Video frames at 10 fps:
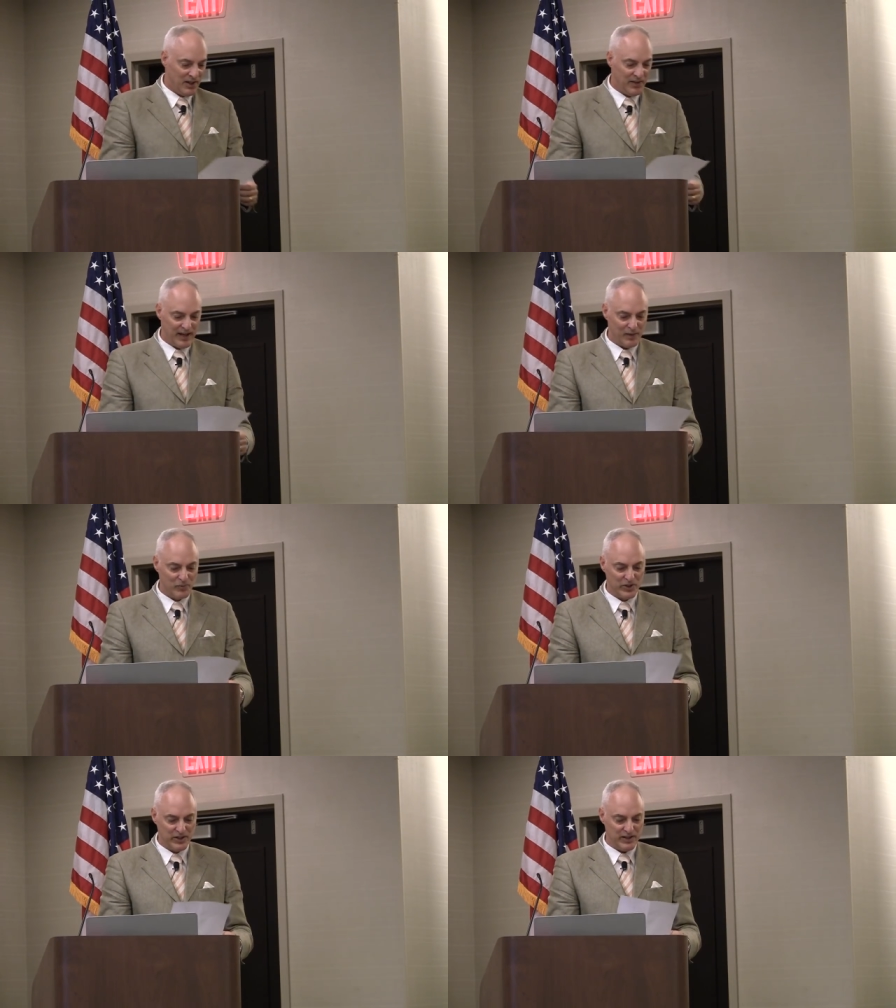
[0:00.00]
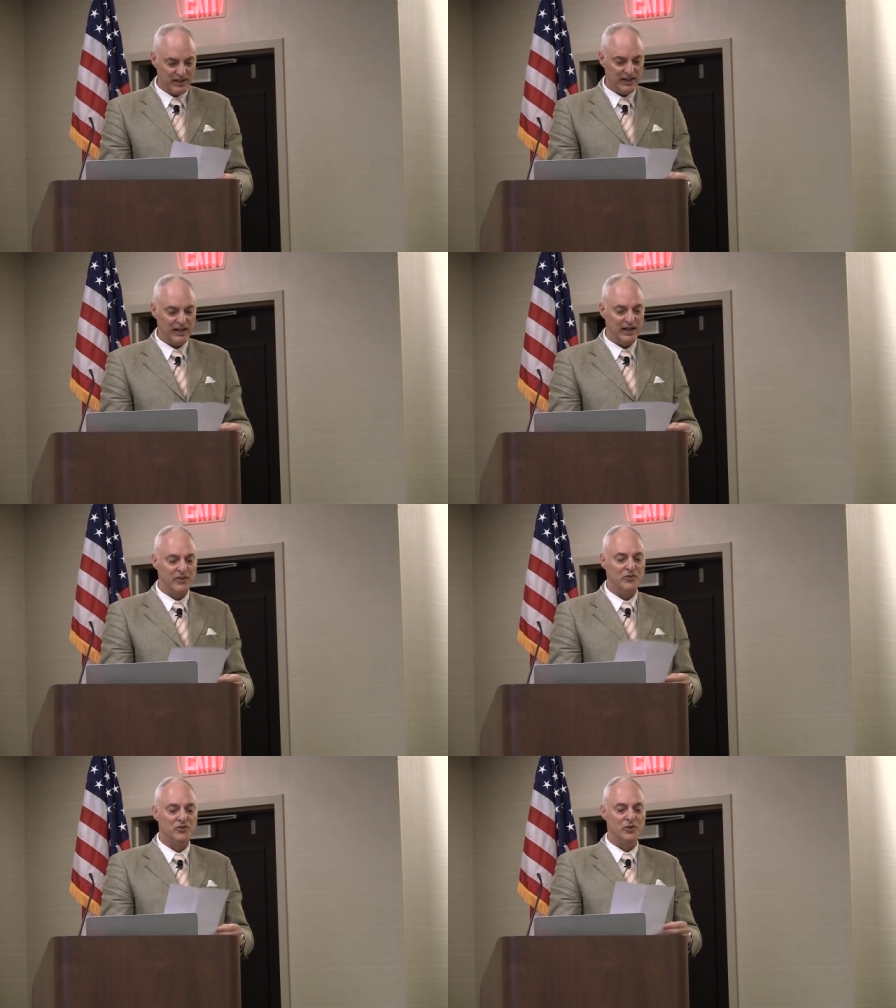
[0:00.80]
that would
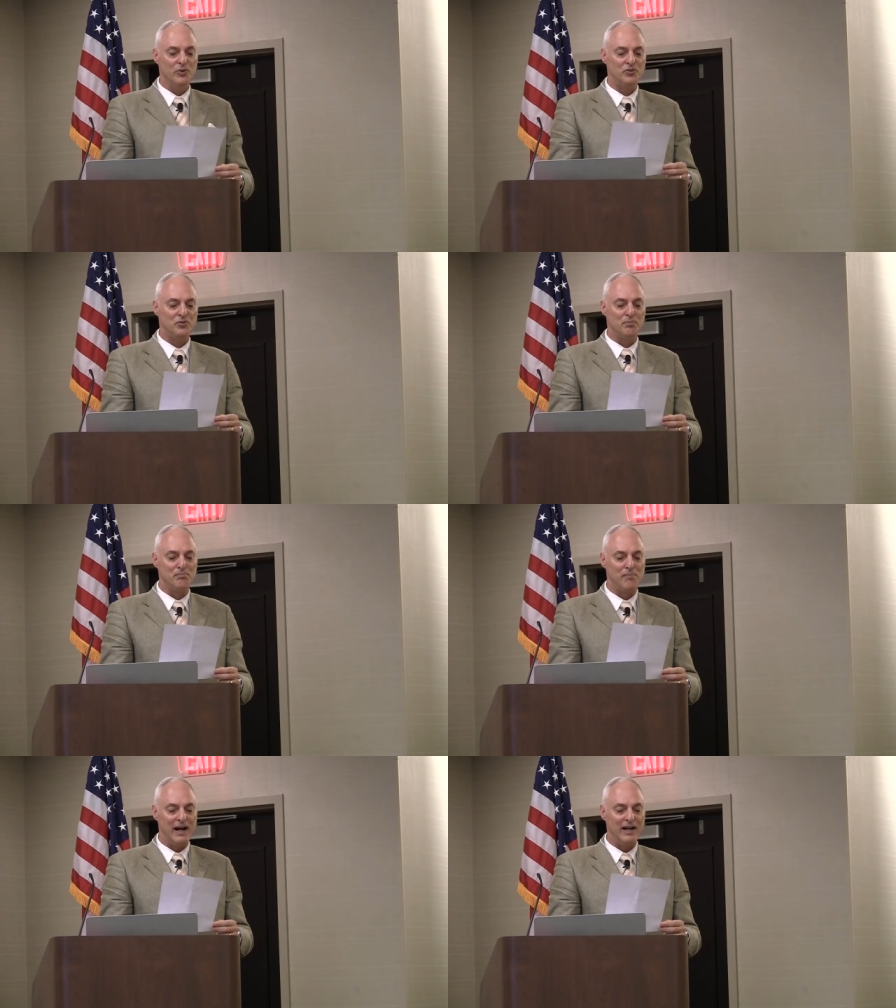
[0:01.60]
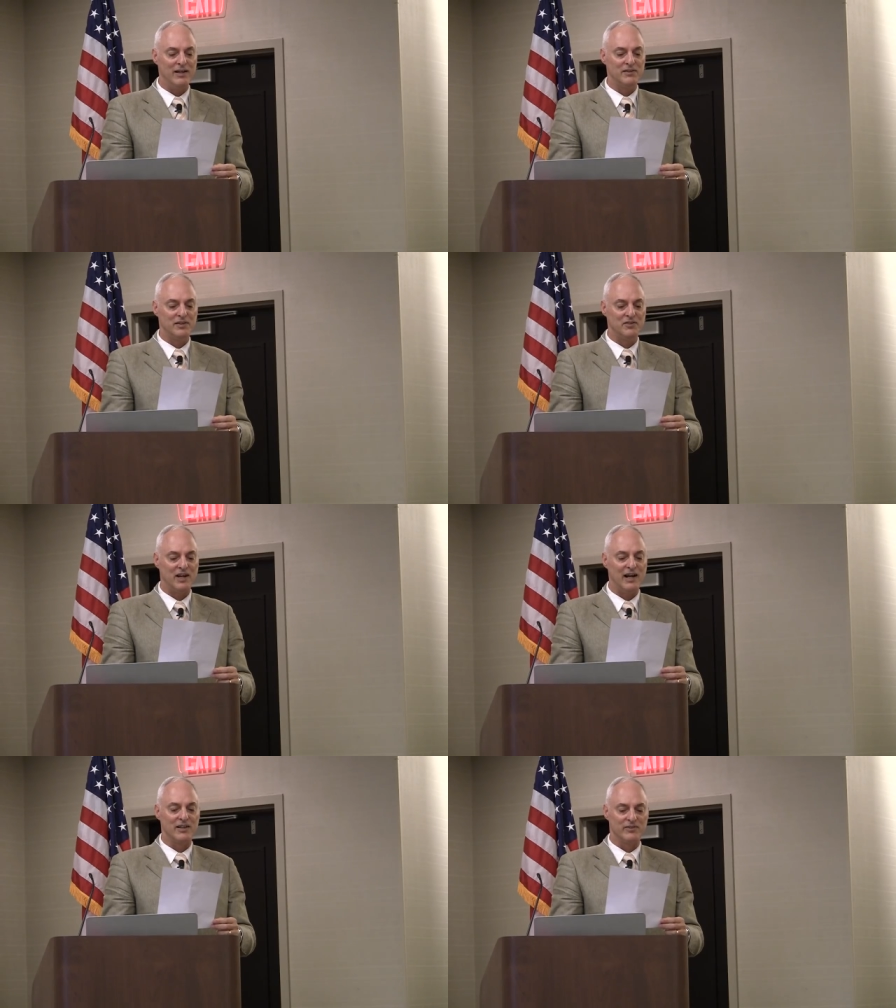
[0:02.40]
induce mild
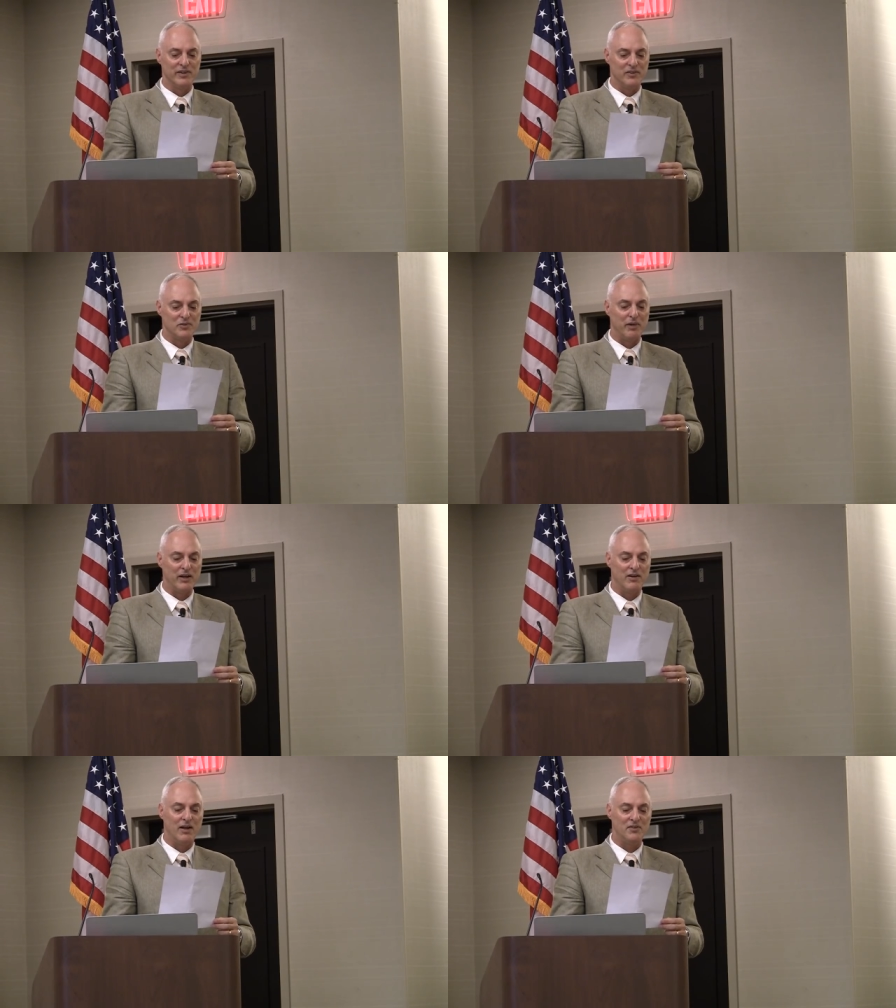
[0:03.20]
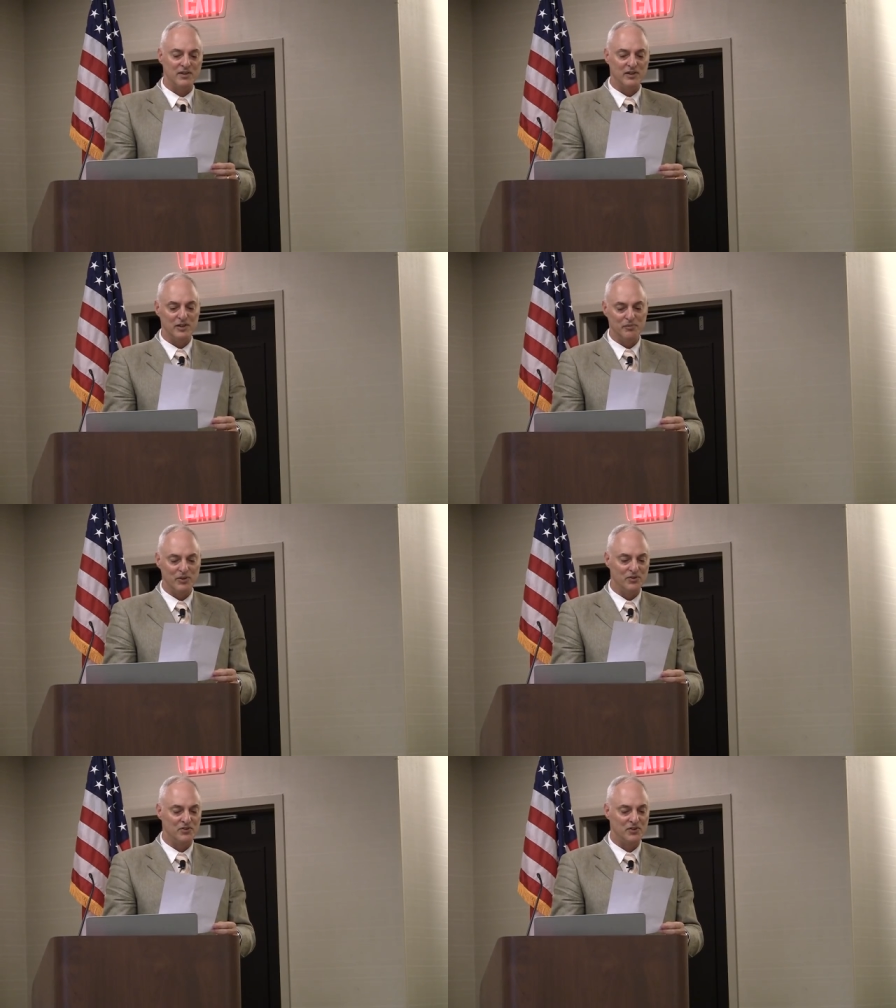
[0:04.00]
intolerance by causing the
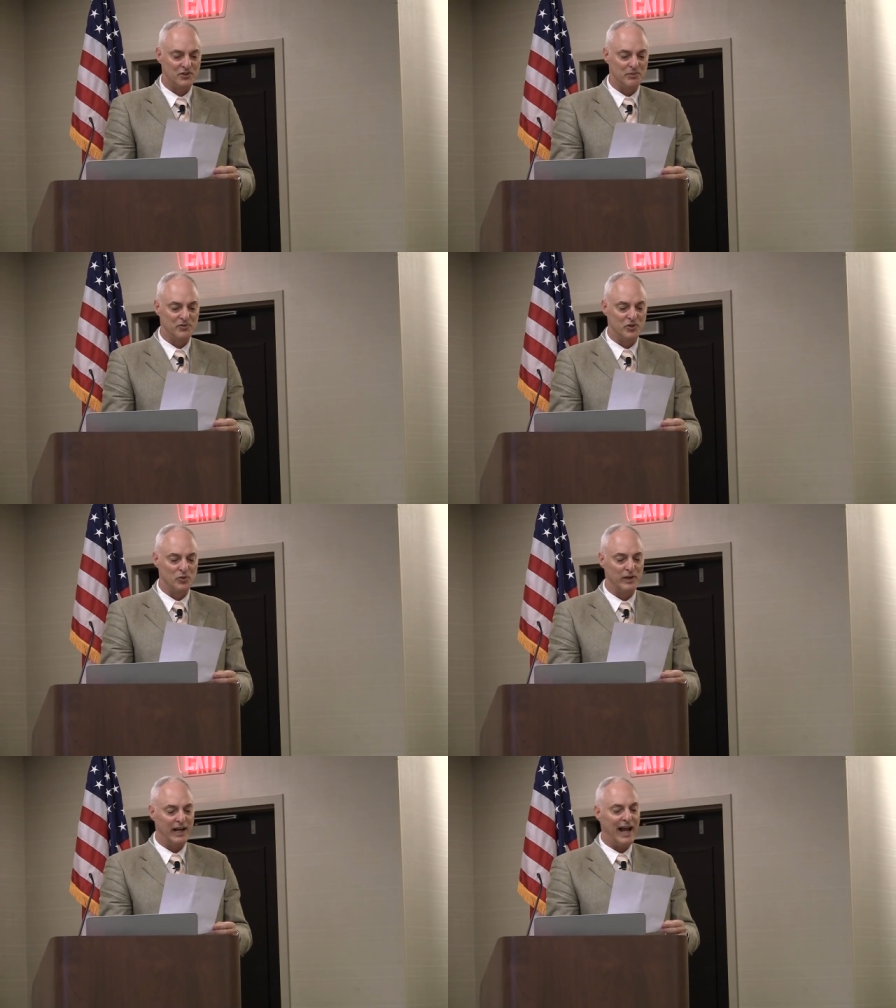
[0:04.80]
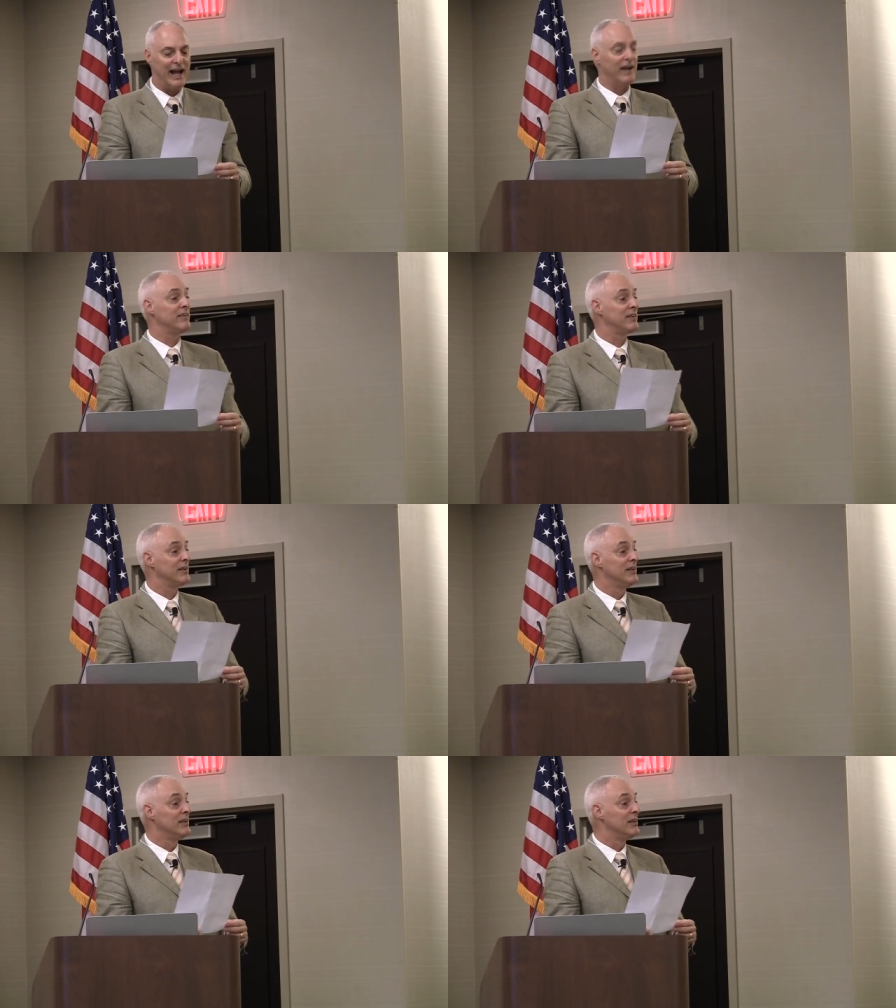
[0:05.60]
immune system to react
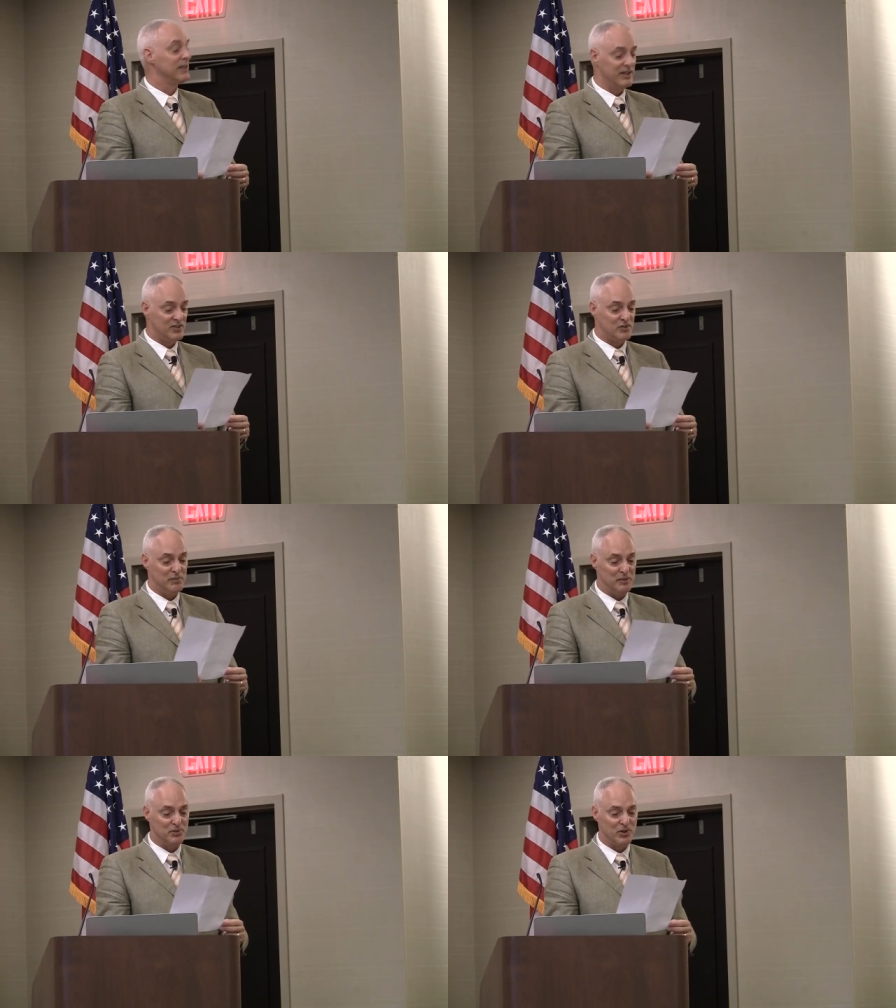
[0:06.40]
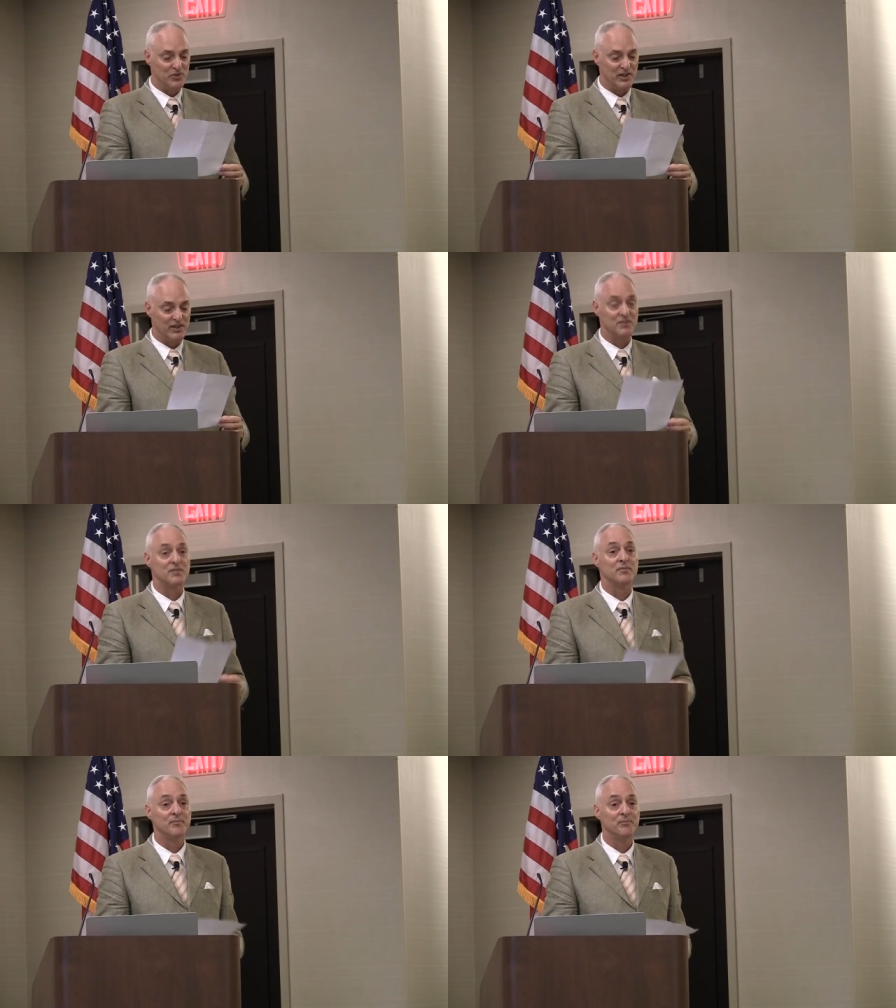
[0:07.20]
against meat proteins.